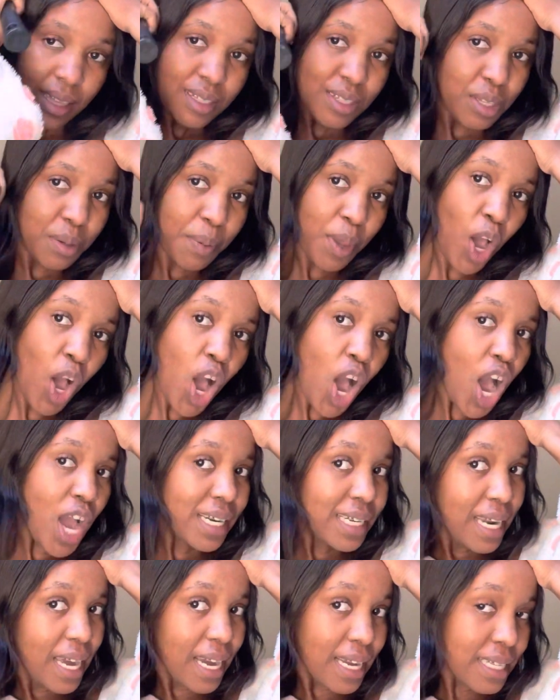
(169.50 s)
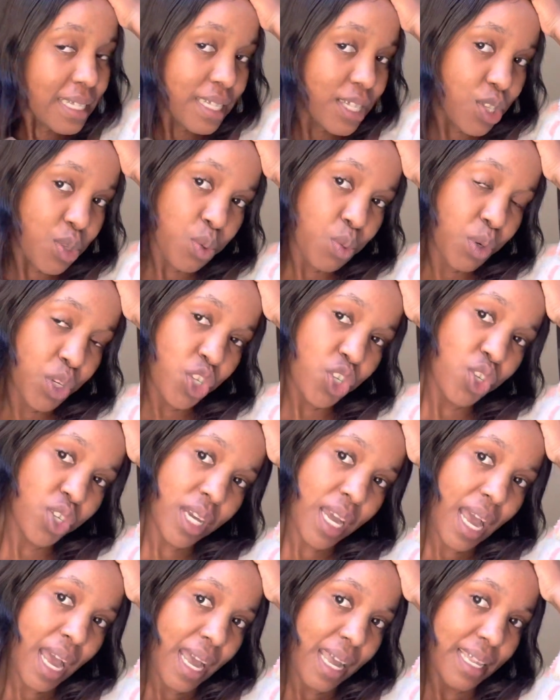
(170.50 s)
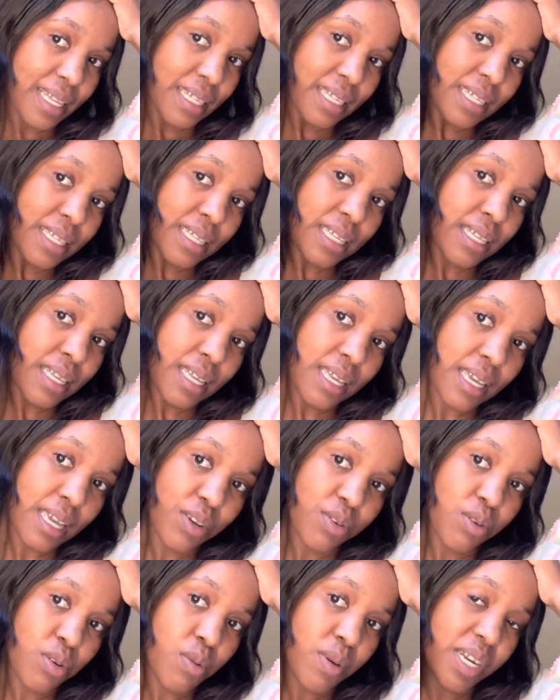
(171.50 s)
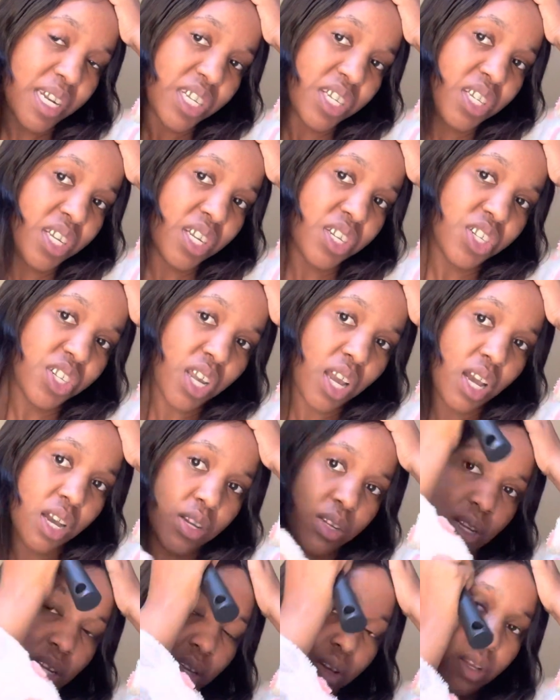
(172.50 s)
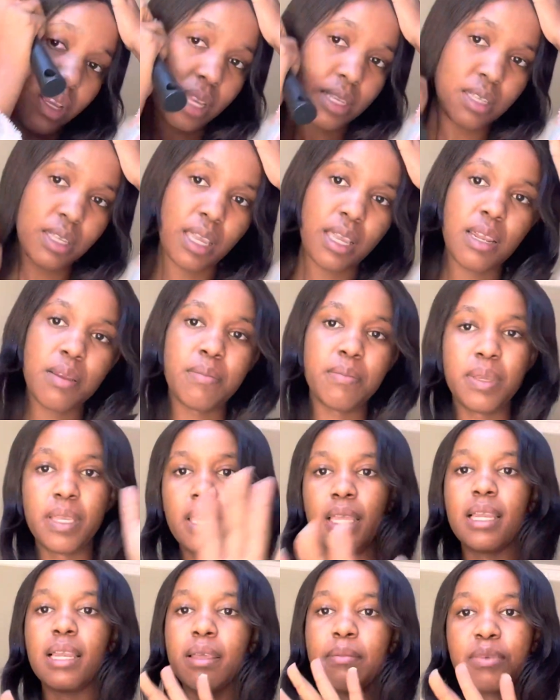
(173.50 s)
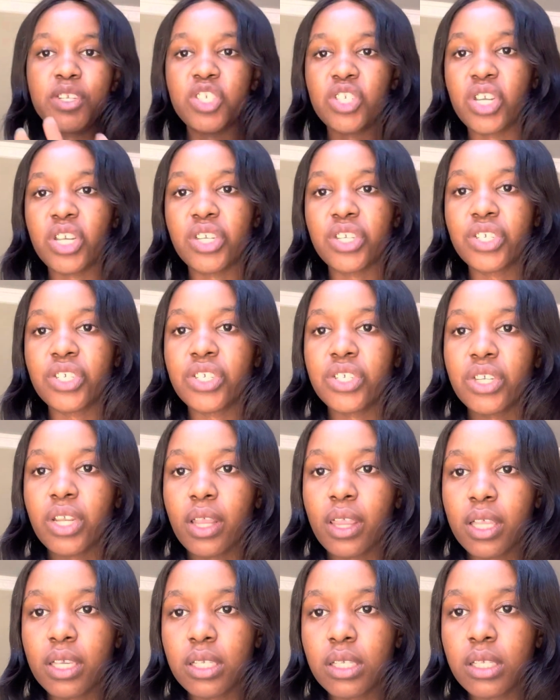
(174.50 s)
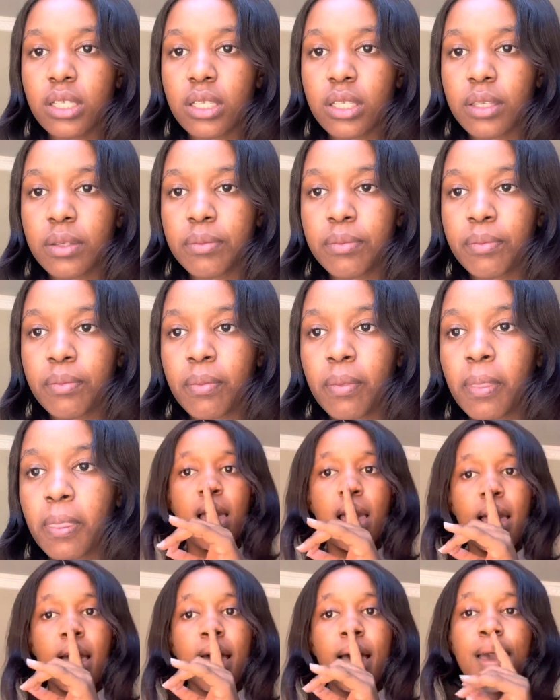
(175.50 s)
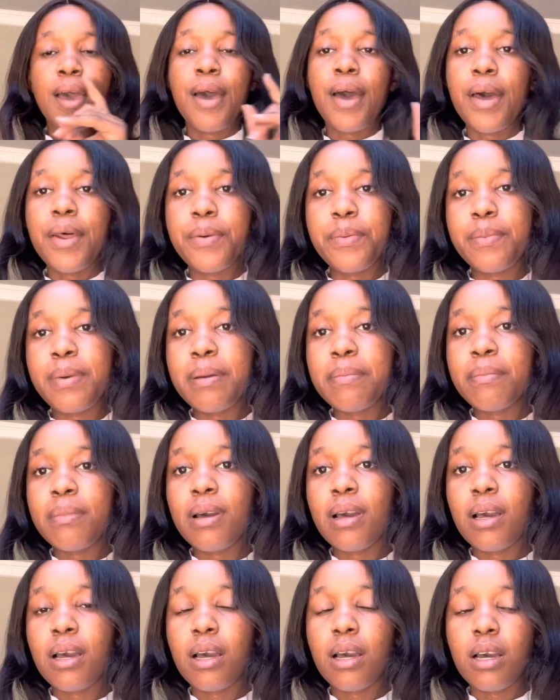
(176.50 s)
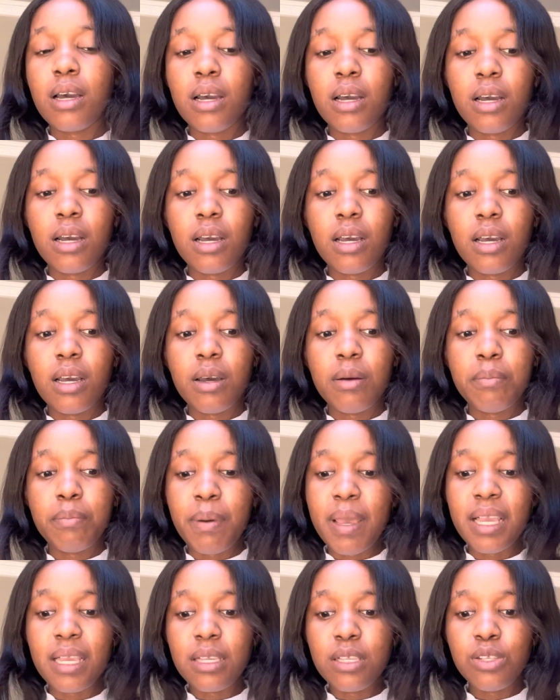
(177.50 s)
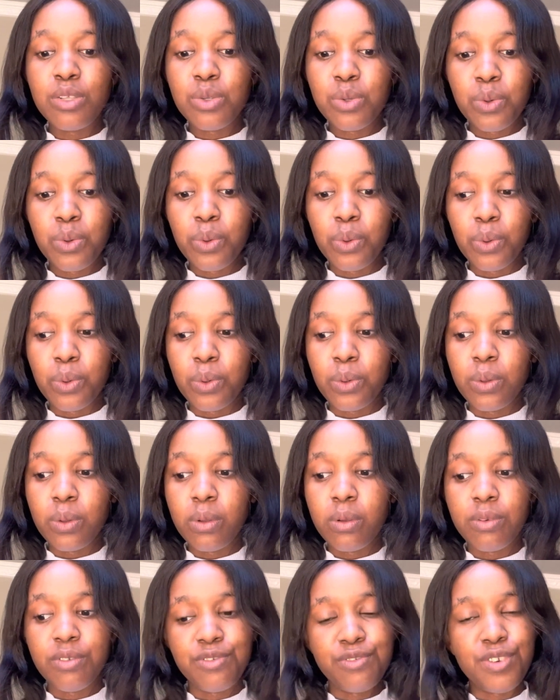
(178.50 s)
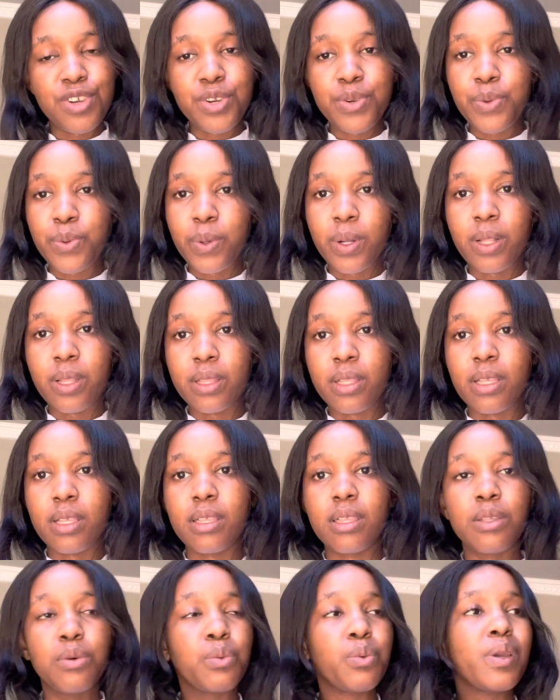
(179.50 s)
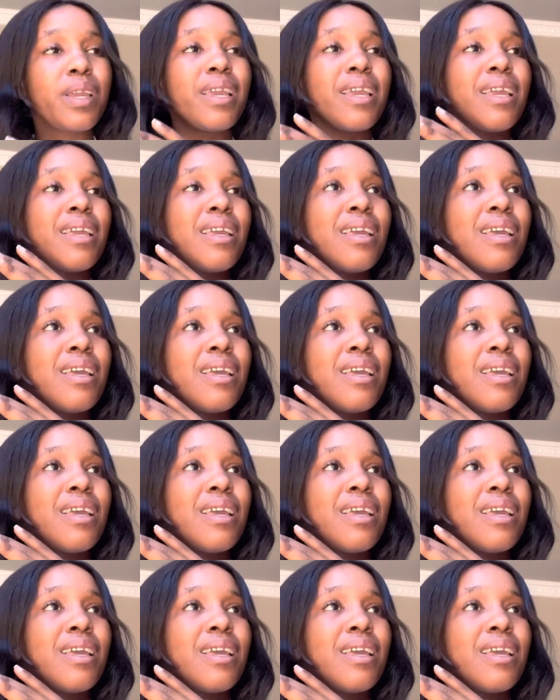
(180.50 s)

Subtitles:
To be honest with you guys, I really want to change out. Guys, okay, let me change this. I remember back in school very well that there were